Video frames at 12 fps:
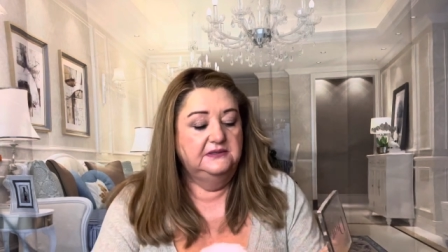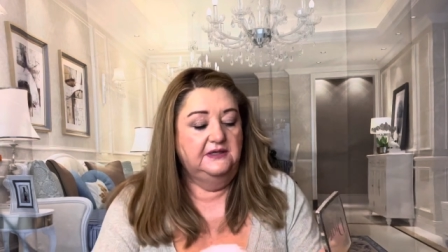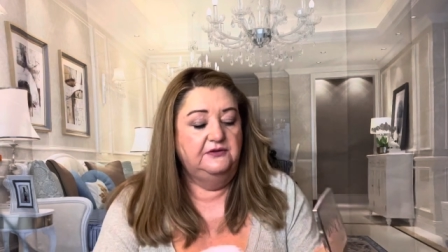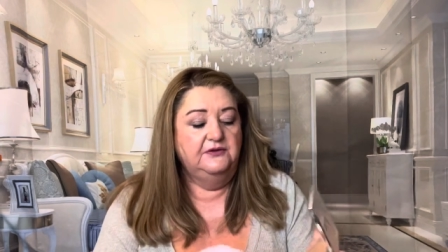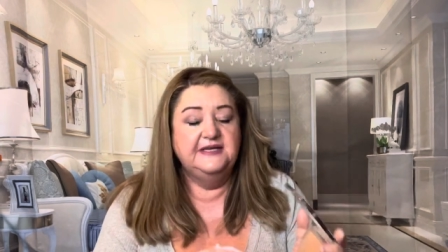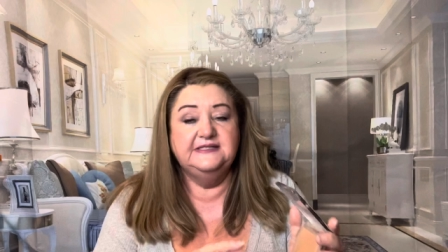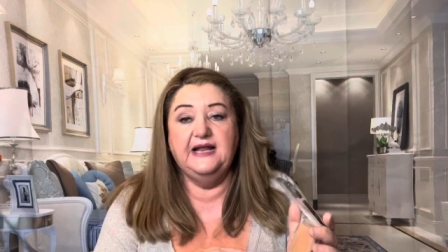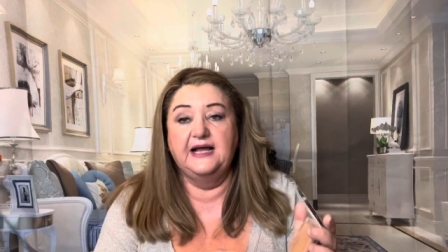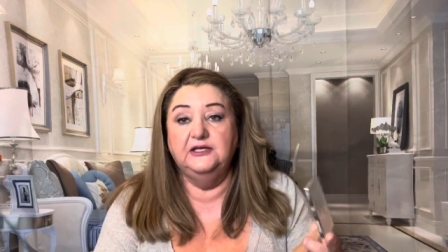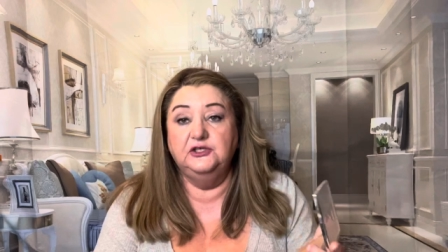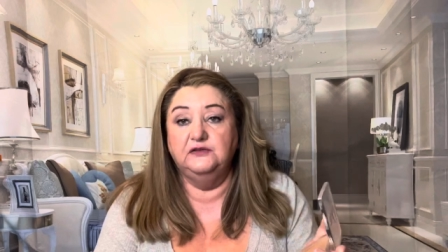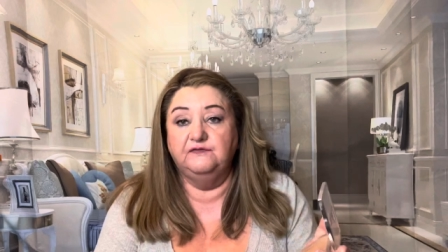There is like
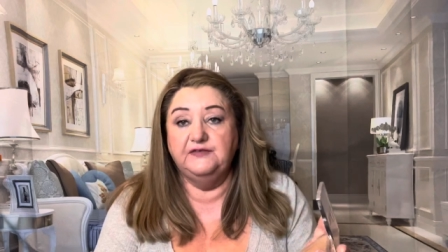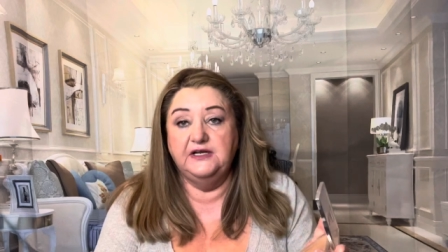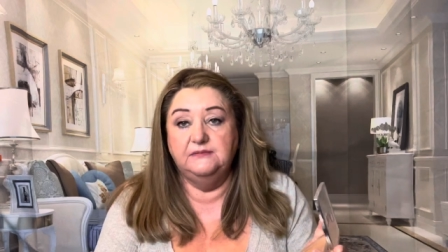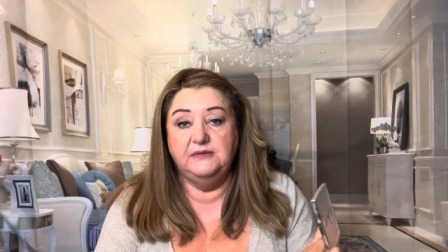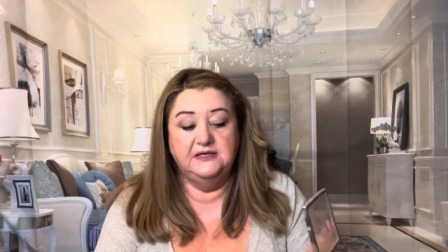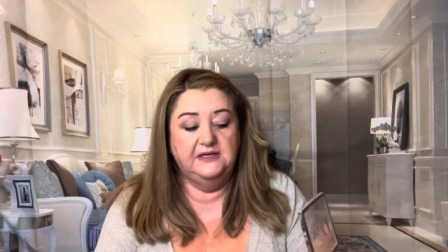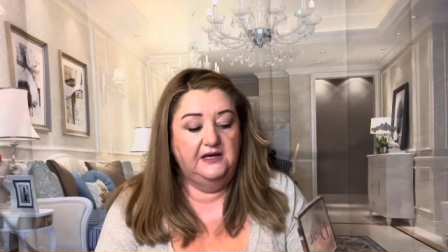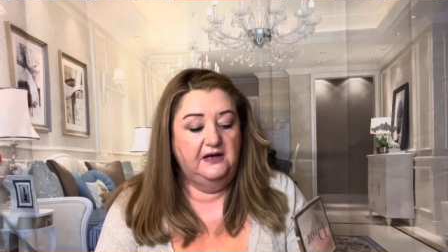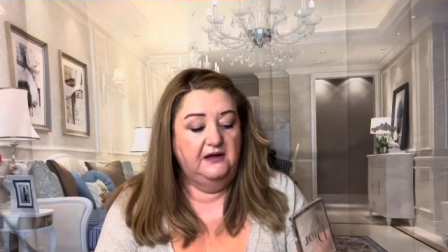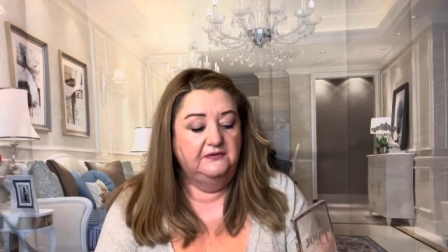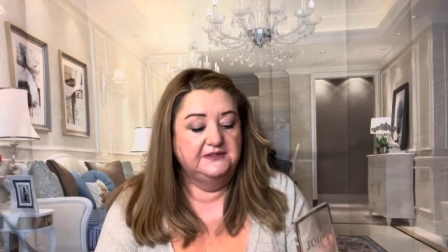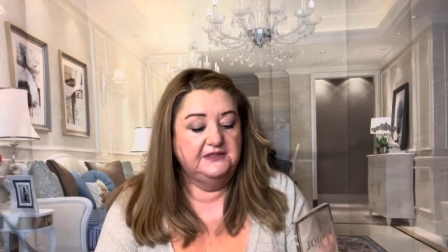a little film
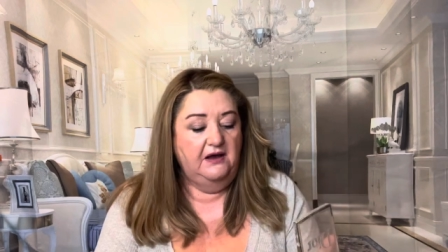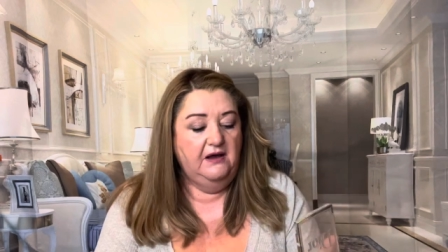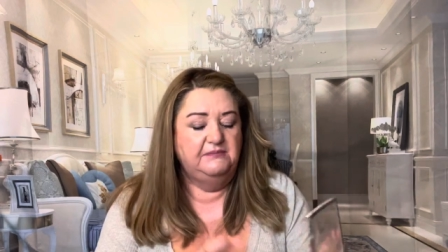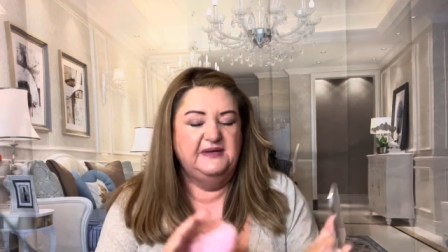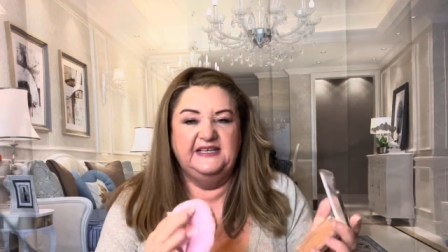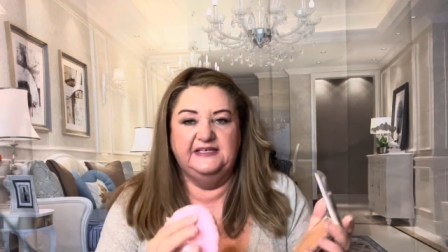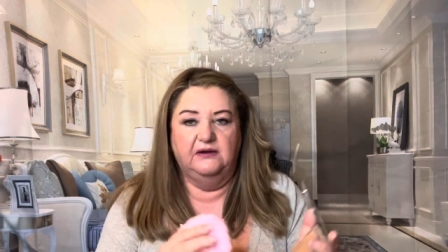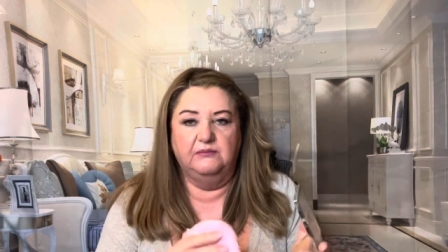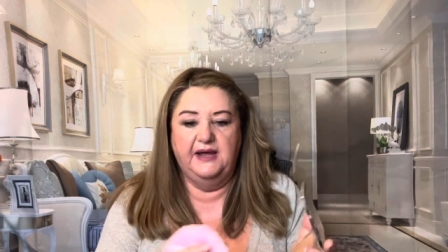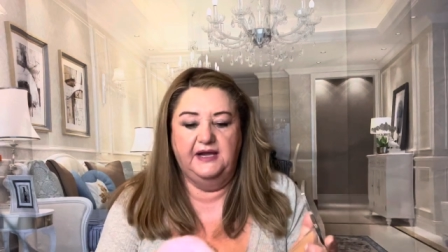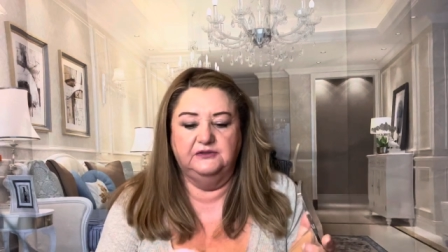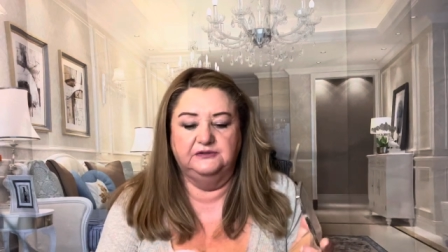on the top, but it don't
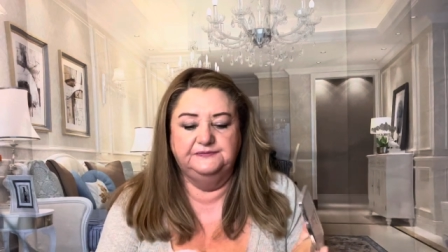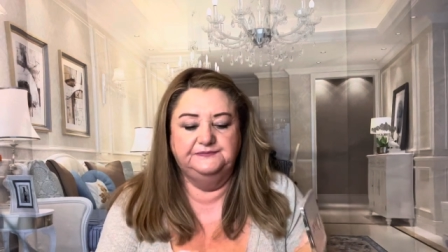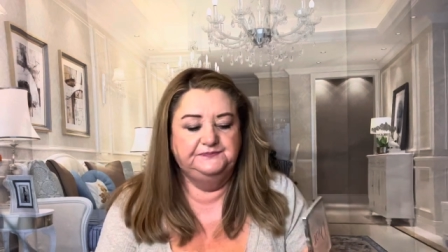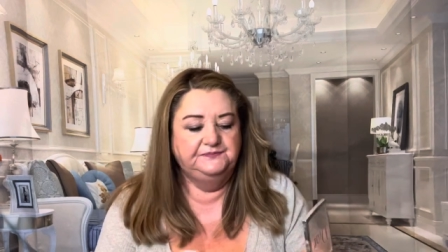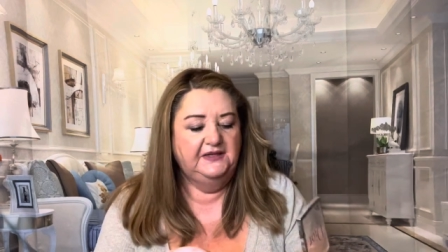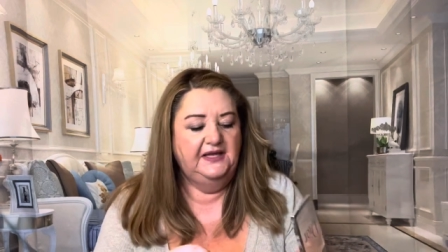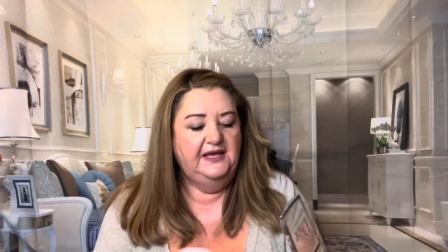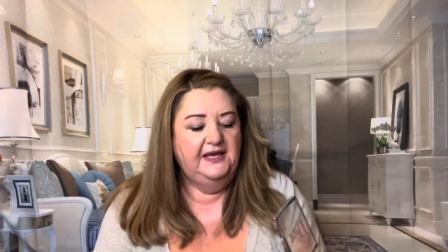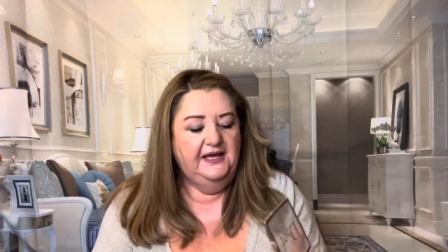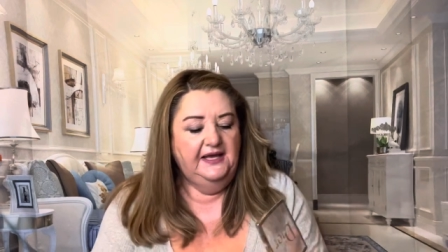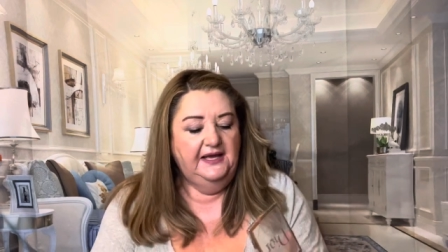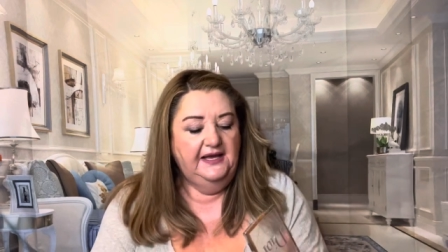matter.
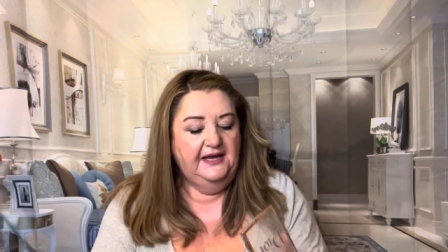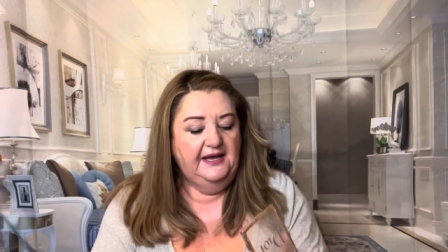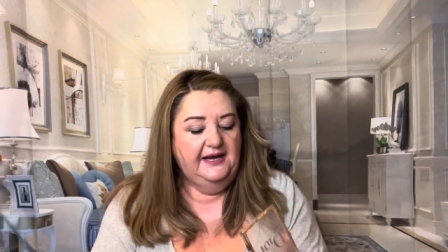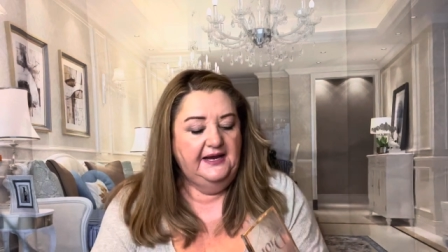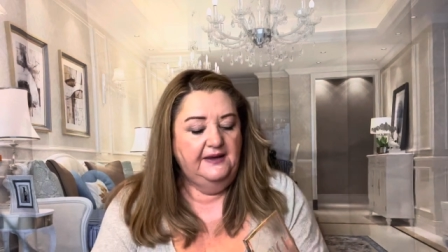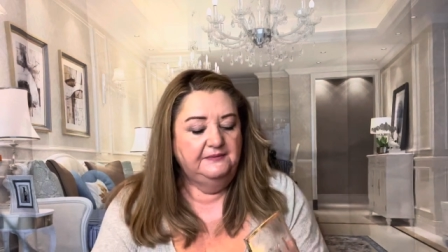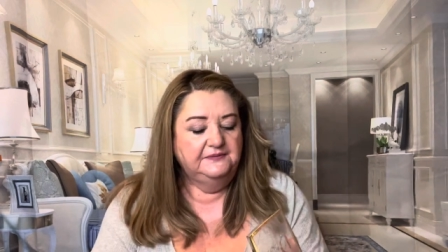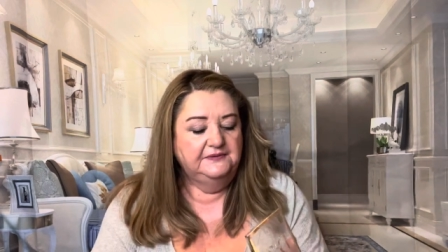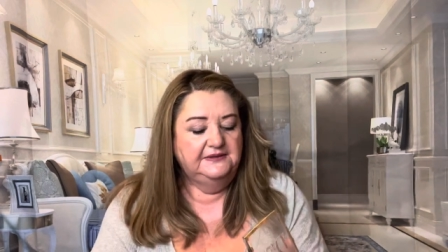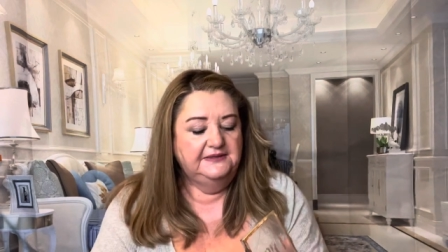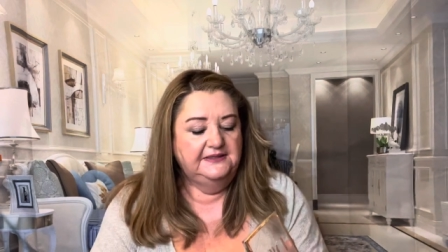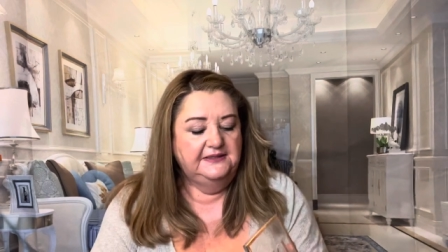And
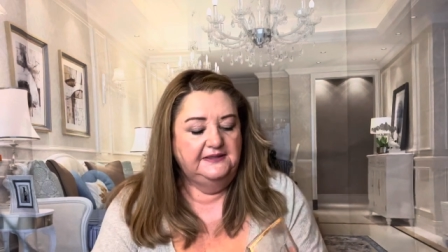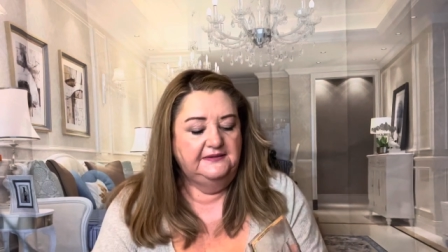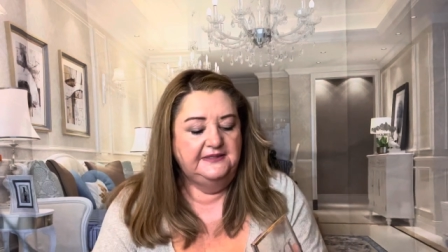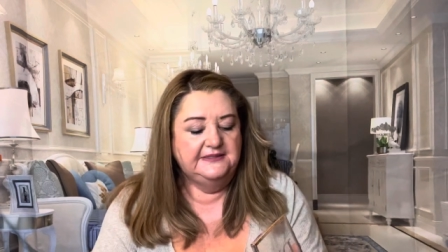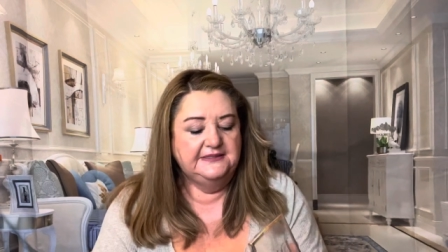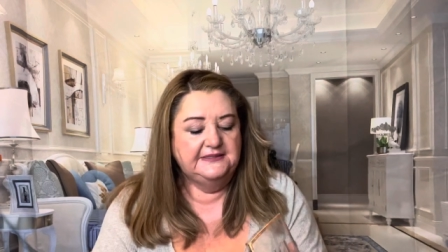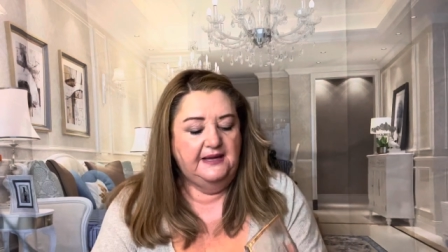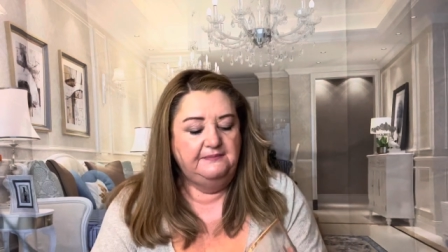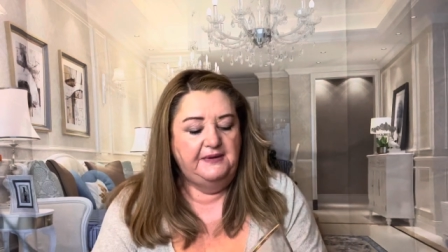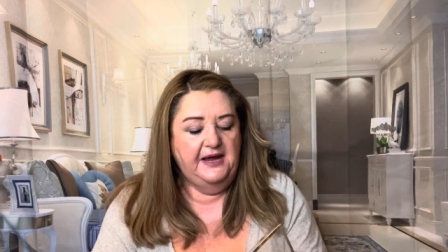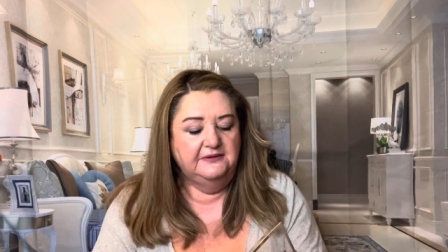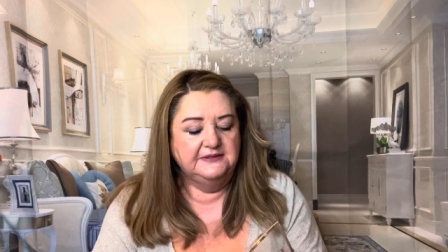this is a
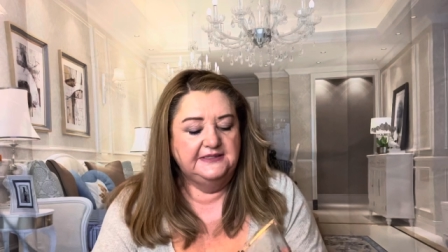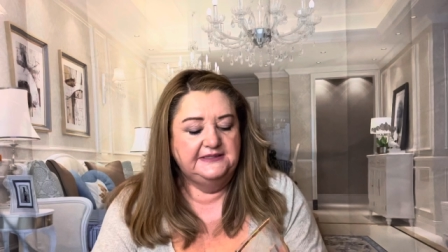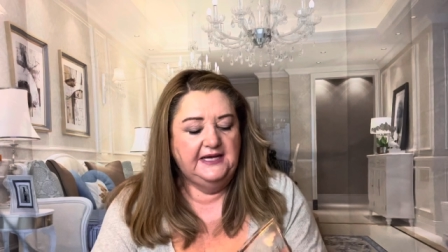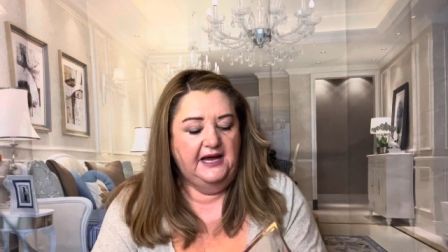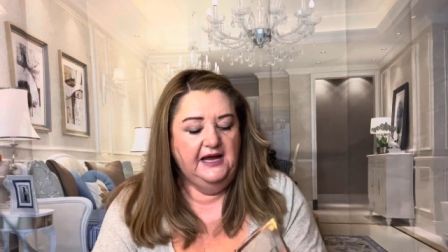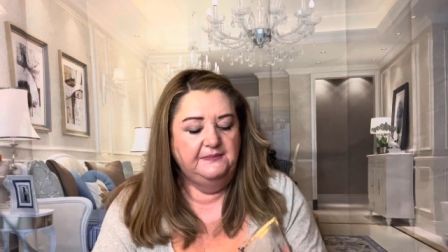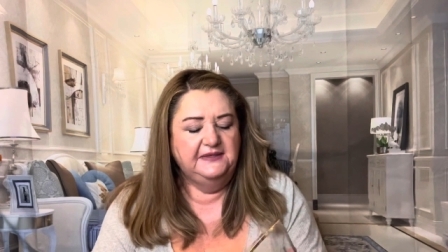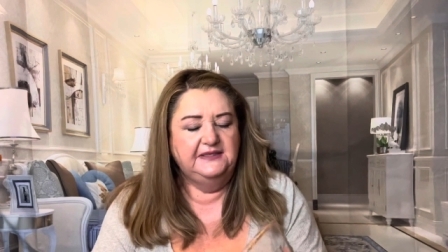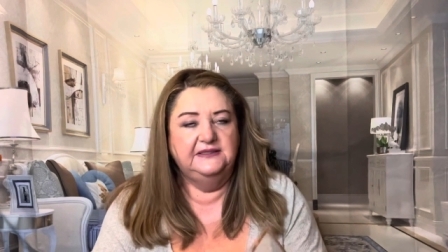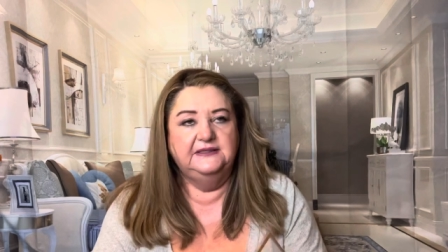bouncy type.